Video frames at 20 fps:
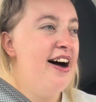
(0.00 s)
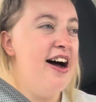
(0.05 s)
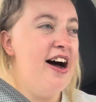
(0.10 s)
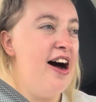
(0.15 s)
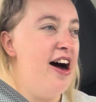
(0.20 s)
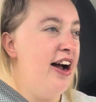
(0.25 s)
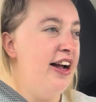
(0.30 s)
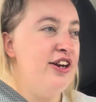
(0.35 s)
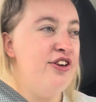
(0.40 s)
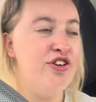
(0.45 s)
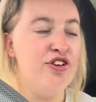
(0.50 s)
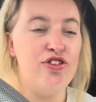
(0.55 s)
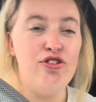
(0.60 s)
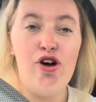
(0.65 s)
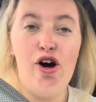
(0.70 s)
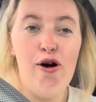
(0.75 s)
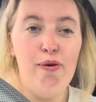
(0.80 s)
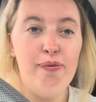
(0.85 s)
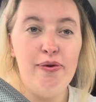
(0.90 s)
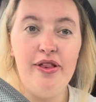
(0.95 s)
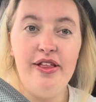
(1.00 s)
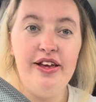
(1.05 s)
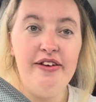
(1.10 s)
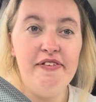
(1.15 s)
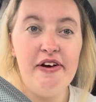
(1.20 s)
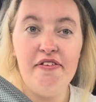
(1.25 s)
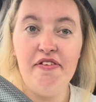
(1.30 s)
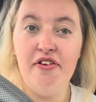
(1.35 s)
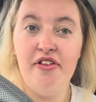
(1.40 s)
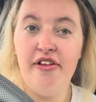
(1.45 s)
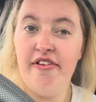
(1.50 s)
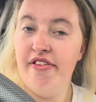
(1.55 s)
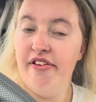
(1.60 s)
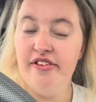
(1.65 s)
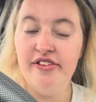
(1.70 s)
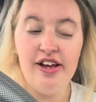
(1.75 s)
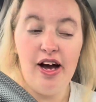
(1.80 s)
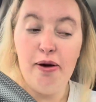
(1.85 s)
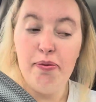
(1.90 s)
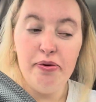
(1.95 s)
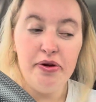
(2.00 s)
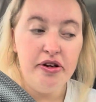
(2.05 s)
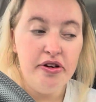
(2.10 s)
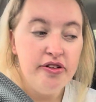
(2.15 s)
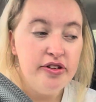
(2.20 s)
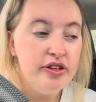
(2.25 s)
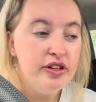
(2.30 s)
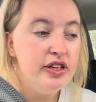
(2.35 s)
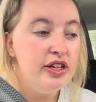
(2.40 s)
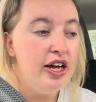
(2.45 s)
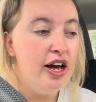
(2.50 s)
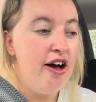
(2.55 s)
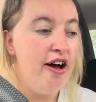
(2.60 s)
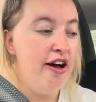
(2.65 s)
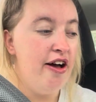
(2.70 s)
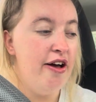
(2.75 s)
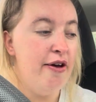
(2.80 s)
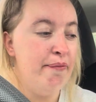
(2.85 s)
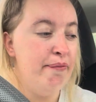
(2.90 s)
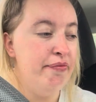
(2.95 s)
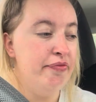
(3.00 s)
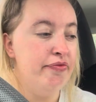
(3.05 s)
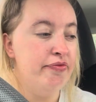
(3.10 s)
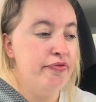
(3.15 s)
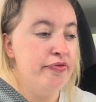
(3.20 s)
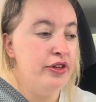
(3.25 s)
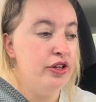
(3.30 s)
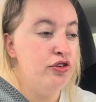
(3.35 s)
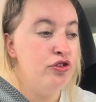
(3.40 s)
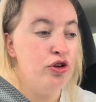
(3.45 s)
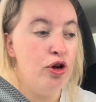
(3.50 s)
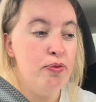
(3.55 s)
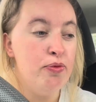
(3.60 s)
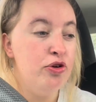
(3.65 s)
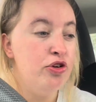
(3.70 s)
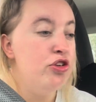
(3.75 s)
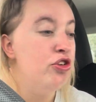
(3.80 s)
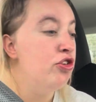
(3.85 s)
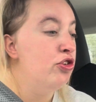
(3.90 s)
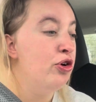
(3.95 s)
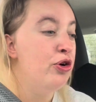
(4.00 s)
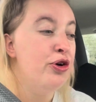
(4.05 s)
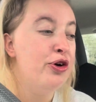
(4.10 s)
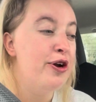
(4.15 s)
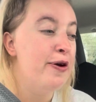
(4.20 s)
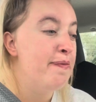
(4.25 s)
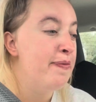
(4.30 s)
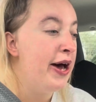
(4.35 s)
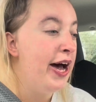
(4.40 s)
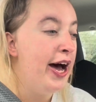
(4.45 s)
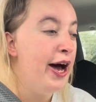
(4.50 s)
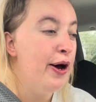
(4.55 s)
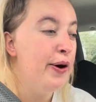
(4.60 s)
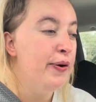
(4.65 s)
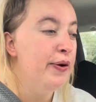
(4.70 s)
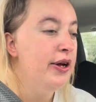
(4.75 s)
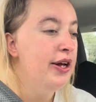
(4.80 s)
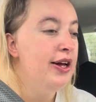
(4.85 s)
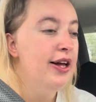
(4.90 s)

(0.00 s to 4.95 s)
I just can't believe everything that's happened. There's so much to talk about.